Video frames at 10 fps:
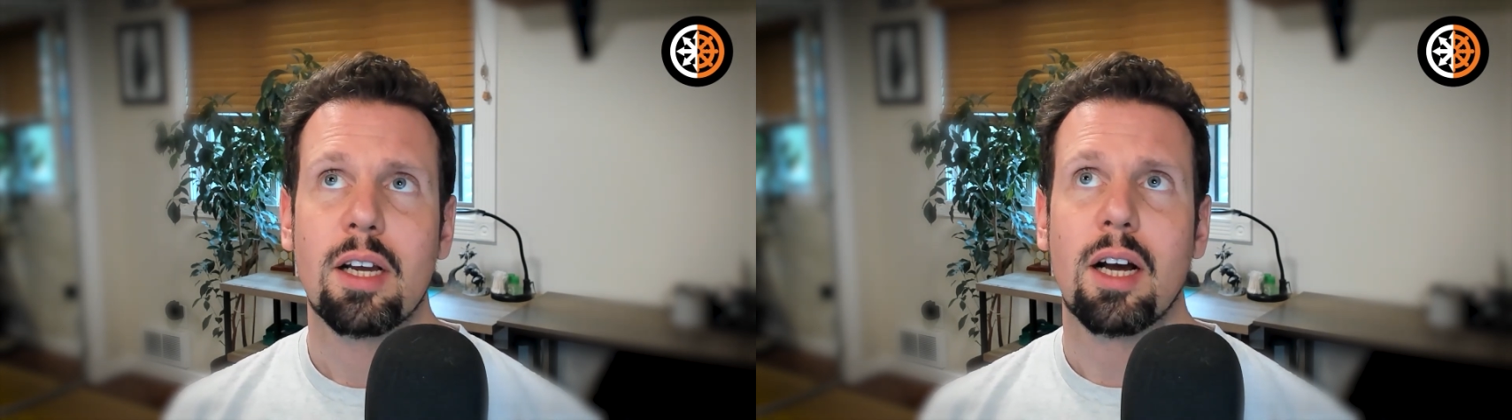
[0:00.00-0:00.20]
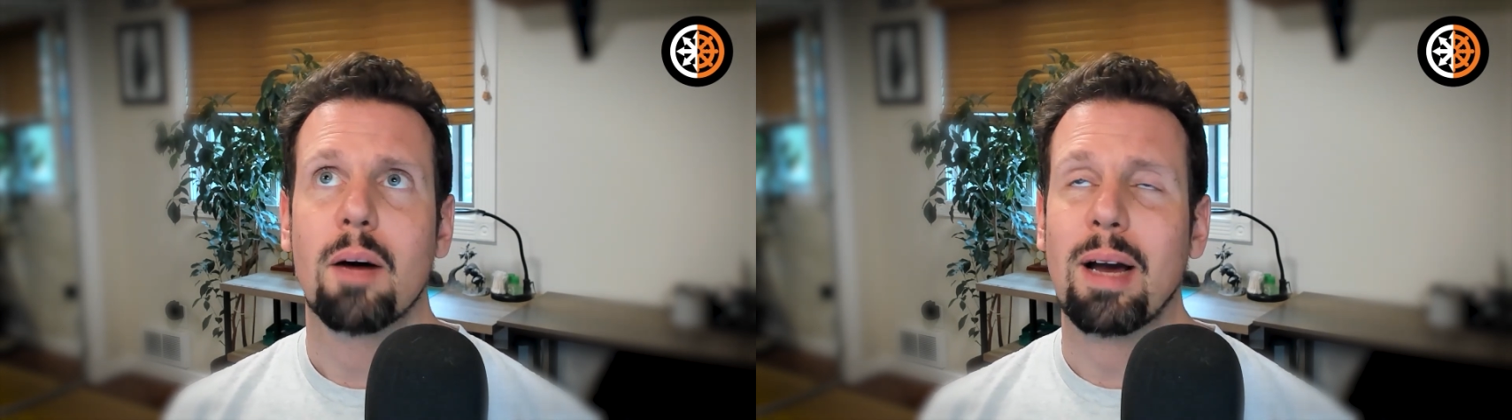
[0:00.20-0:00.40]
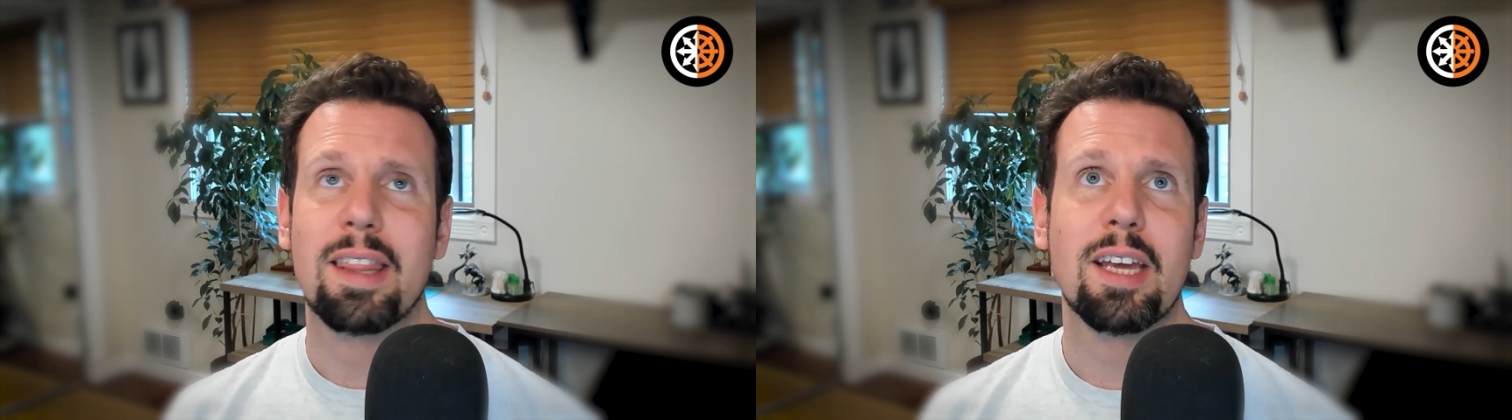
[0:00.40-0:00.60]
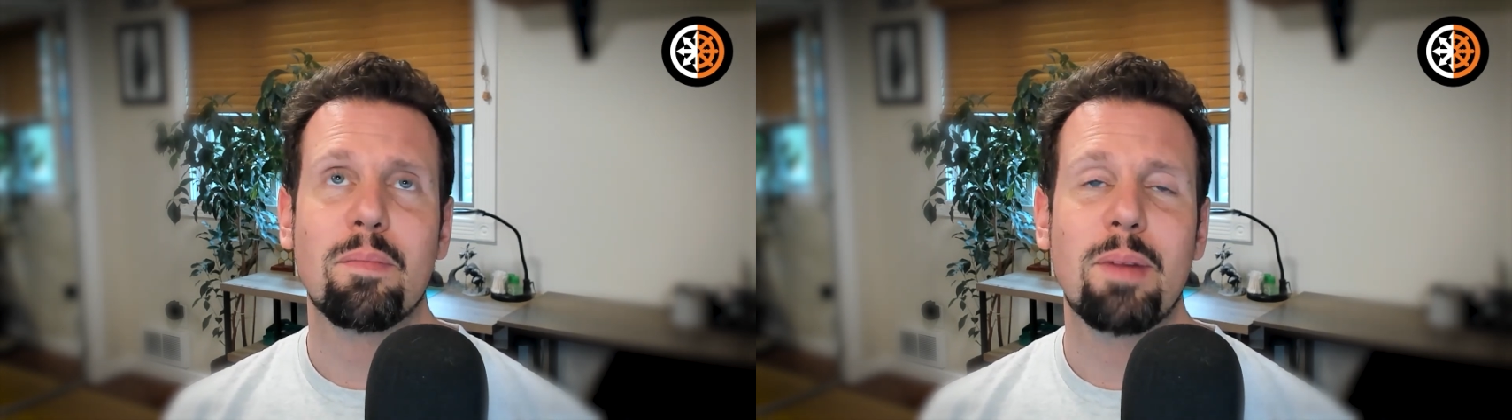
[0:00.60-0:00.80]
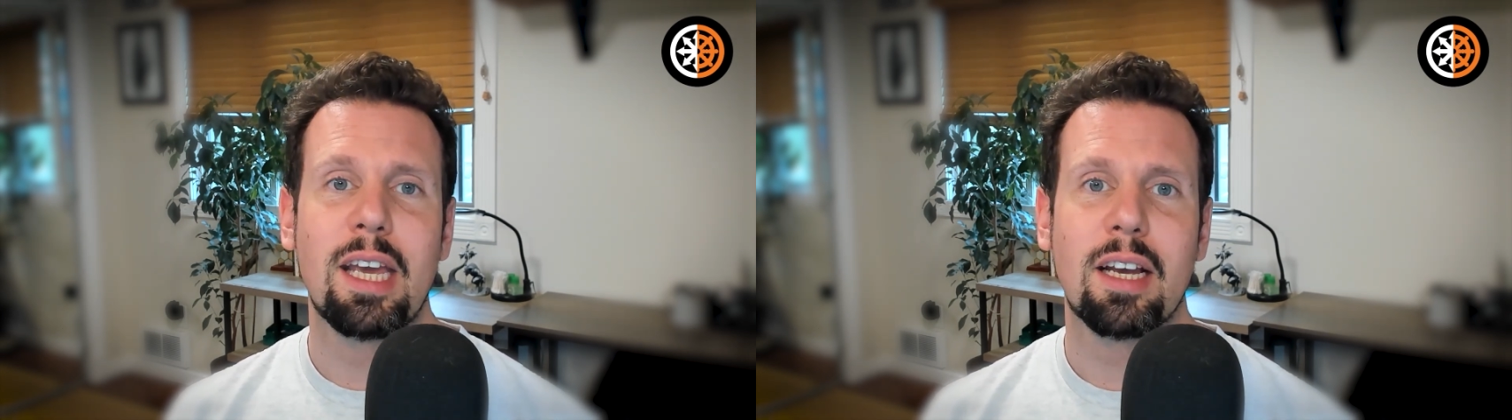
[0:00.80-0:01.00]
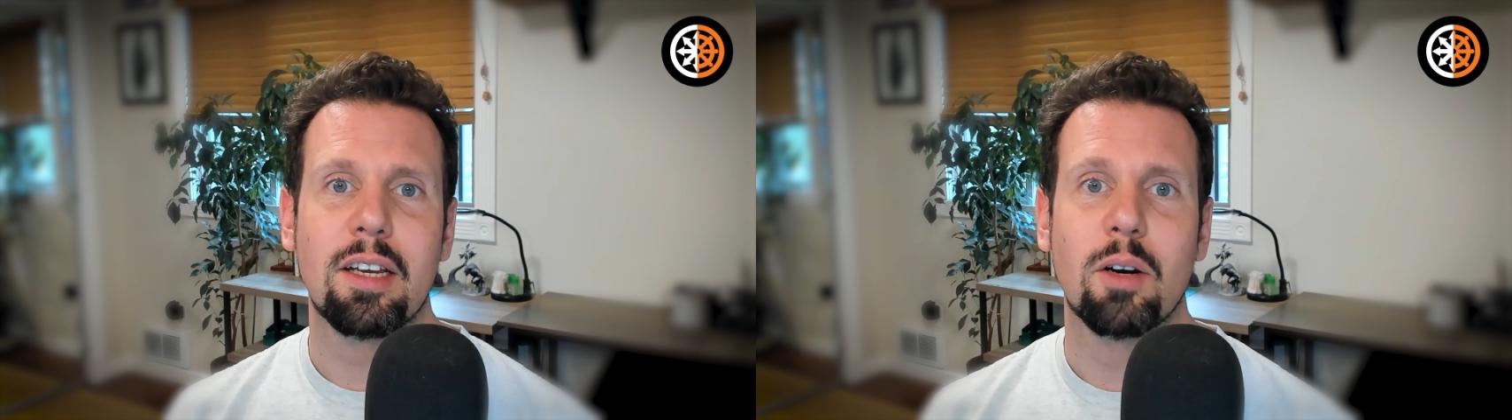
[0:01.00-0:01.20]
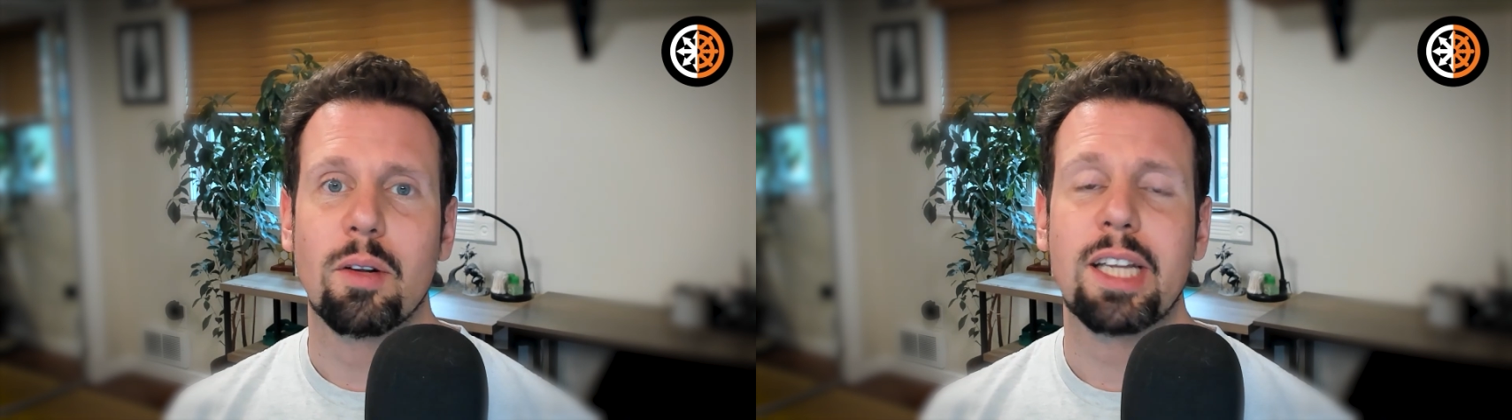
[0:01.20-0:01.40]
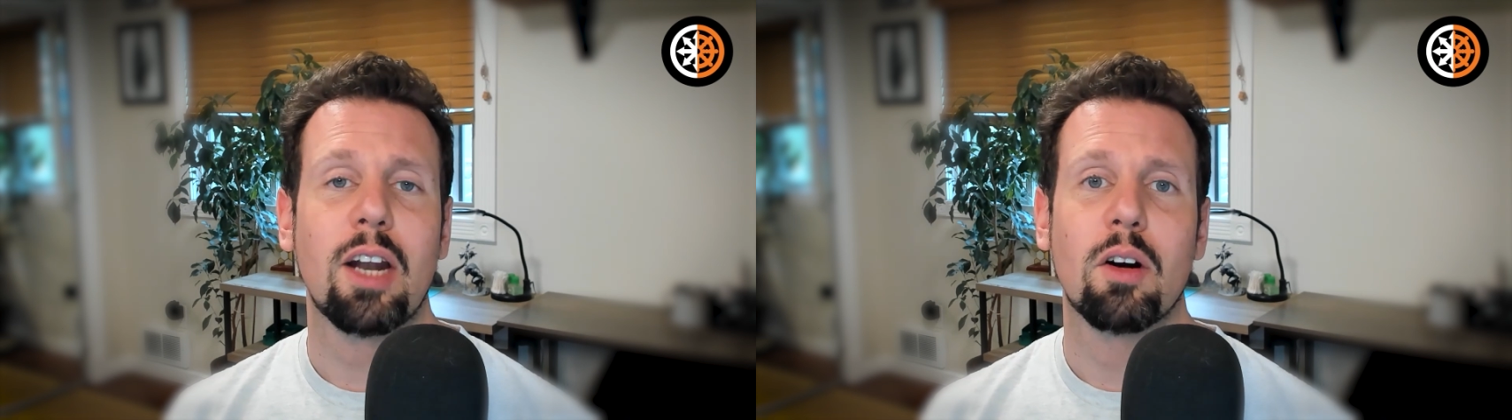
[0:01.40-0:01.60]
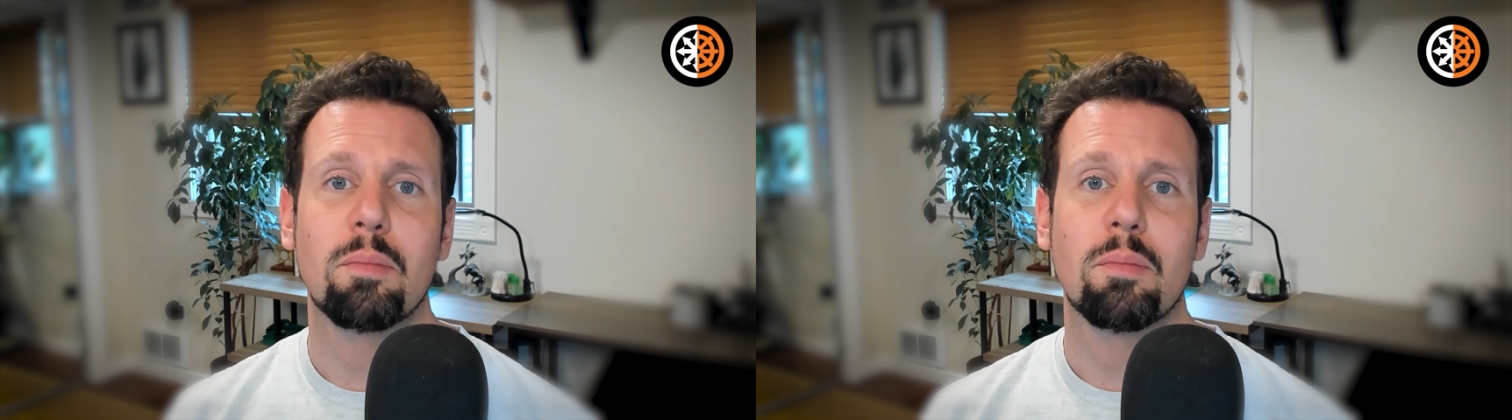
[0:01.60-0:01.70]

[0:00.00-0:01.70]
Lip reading: I think being, a stay-at-home